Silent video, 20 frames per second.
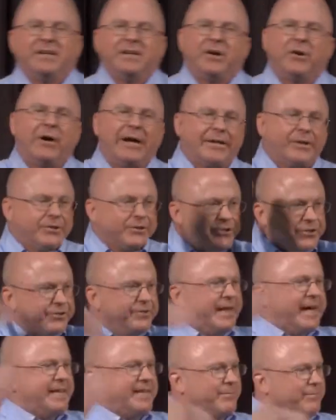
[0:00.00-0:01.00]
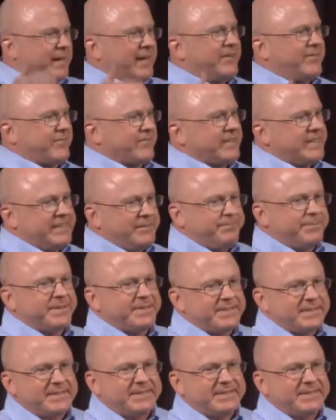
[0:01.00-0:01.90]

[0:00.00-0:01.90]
"Oh, I could do that in my sleep,"